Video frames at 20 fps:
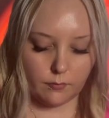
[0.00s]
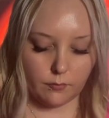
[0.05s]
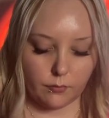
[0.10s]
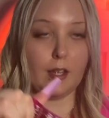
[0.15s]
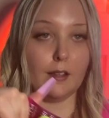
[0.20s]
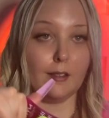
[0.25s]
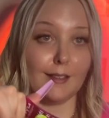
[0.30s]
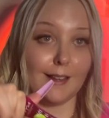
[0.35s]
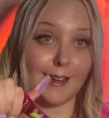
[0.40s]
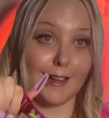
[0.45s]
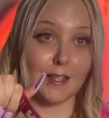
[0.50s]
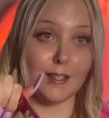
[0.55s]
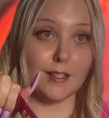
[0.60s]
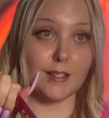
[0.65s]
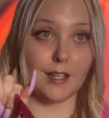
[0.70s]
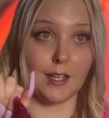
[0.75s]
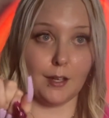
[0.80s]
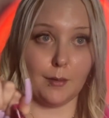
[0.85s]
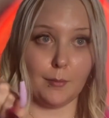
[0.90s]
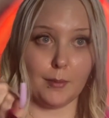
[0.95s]
Last
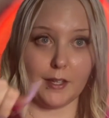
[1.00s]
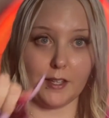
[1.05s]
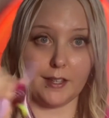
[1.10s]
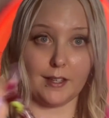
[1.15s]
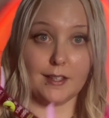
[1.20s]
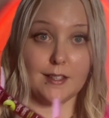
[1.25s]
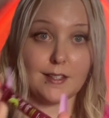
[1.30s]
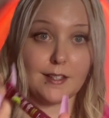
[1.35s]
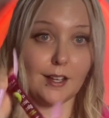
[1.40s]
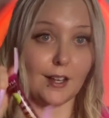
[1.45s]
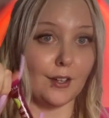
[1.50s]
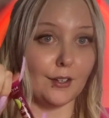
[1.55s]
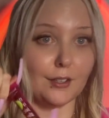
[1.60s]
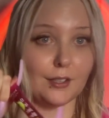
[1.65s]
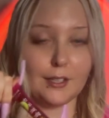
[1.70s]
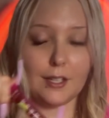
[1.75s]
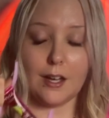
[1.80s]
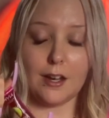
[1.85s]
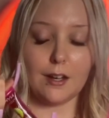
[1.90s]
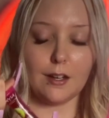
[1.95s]
step is
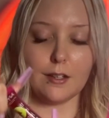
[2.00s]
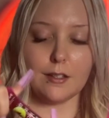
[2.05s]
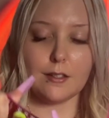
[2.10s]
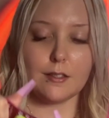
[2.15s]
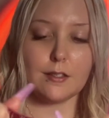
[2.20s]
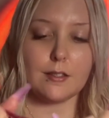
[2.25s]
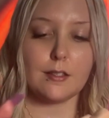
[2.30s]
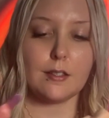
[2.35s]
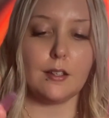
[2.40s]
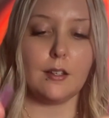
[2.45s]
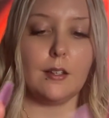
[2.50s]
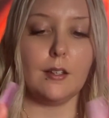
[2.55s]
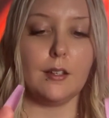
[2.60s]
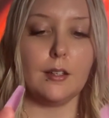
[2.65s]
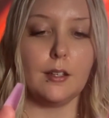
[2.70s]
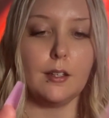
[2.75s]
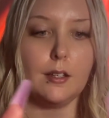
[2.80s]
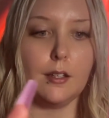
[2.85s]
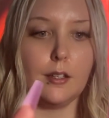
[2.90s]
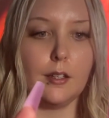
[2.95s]
gloss,
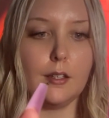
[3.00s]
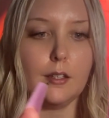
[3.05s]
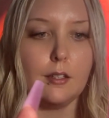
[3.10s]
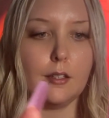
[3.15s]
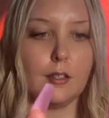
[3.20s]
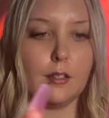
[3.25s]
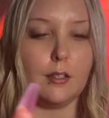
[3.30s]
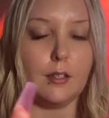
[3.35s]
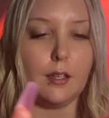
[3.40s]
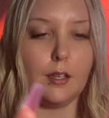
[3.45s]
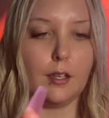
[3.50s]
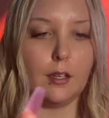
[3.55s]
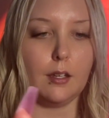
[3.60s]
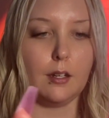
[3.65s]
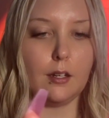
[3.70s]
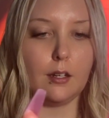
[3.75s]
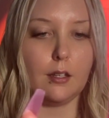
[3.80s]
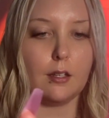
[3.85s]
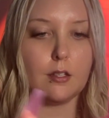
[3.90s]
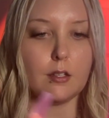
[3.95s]

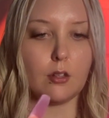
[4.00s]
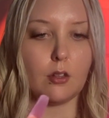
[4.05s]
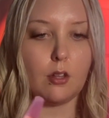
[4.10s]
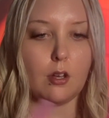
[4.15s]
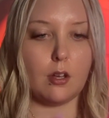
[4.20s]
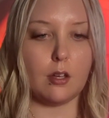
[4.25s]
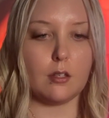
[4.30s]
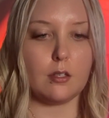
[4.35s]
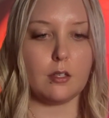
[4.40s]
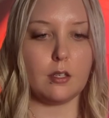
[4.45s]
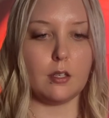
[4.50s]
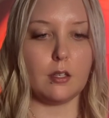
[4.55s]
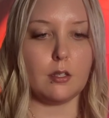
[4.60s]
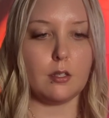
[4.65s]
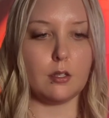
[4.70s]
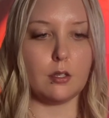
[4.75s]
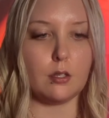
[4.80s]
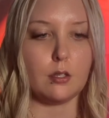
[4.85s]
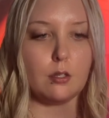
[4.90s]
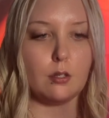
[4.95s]
and this gloss is
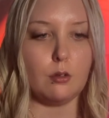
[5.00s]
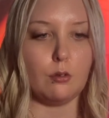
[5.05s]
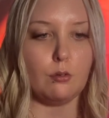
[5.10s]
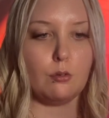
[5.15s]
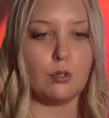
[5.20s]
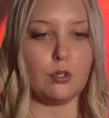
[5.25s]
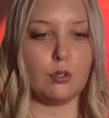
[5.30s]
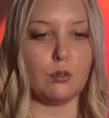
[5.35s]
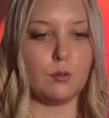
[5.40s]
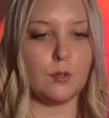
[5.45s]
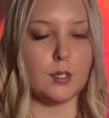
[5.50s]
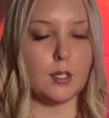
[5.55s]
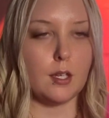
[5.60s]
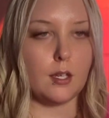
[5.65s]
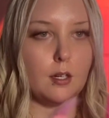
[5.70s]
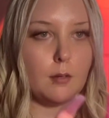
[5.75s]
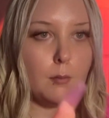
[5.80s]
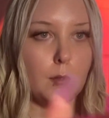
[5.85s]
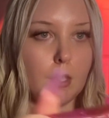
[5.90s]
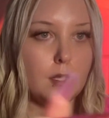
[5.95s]
so juicy
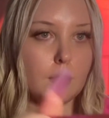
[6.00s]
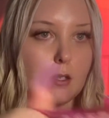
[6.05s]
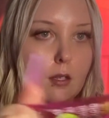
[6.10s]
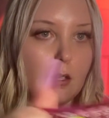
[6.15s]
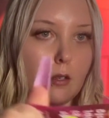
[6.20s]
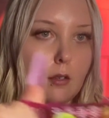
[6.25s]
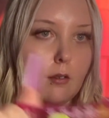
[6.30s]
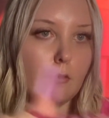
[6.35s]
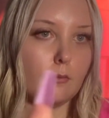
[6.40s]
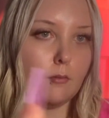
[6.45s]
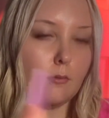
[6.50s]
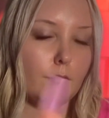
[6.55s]
and amazing.